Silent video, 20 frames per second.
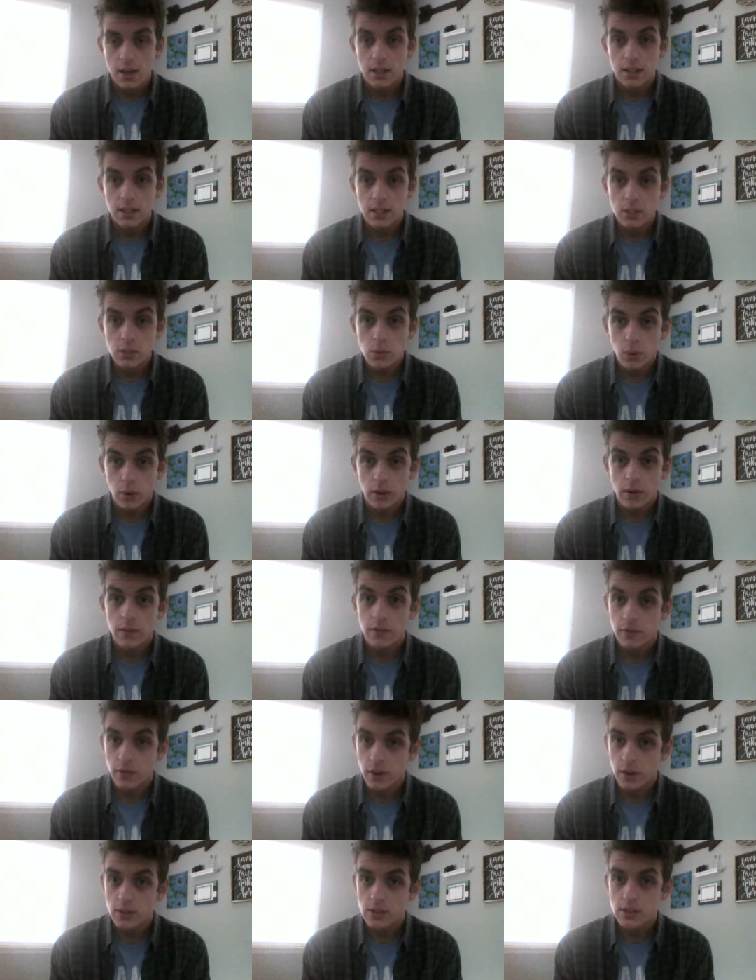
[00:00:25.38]
These were,
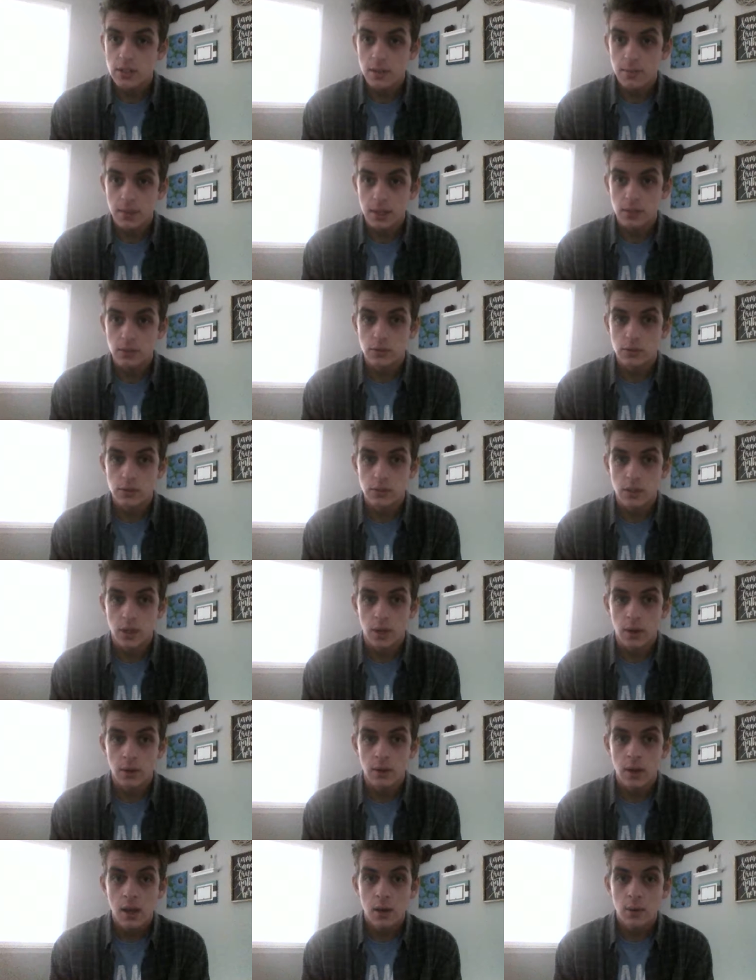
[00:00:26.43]
first, the minstrel
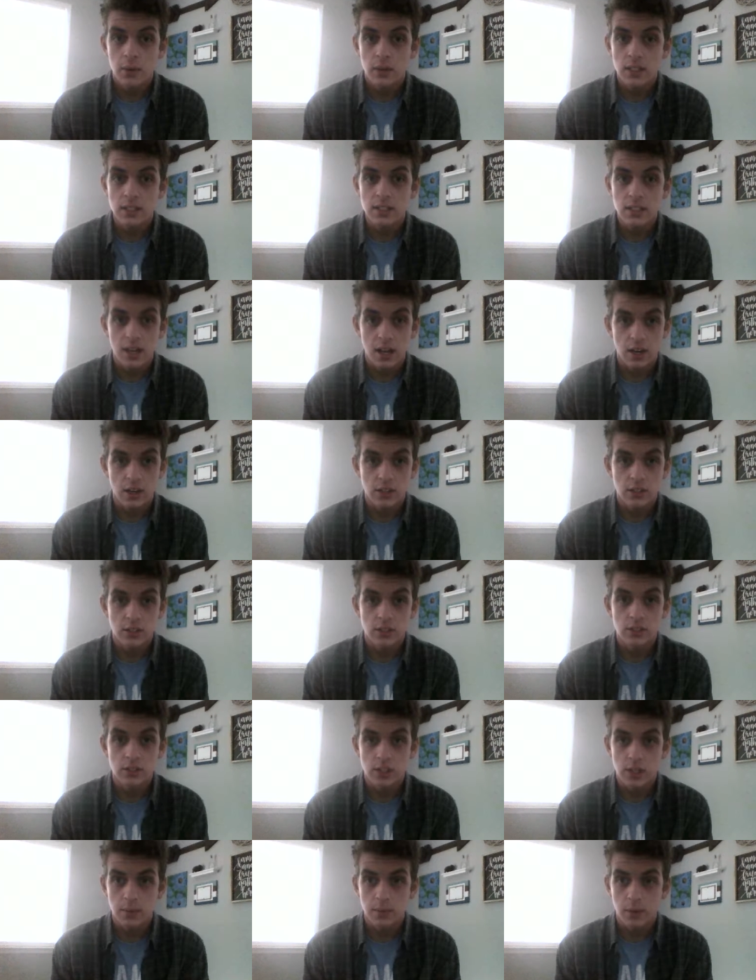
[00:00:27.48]
show with its character
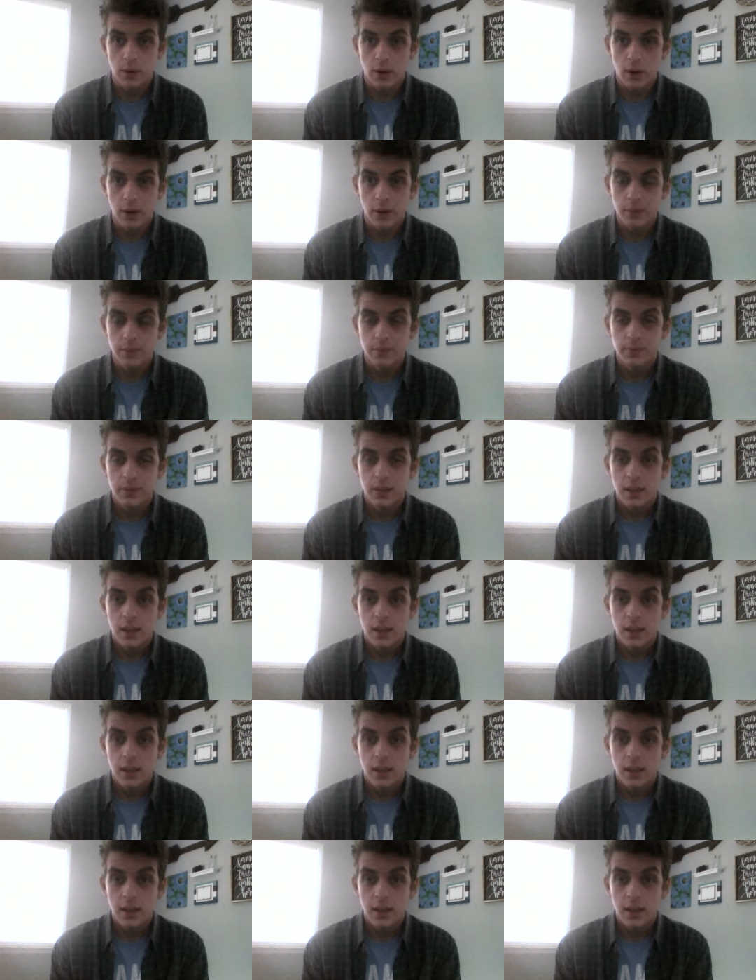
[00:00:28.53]
Jim Crow,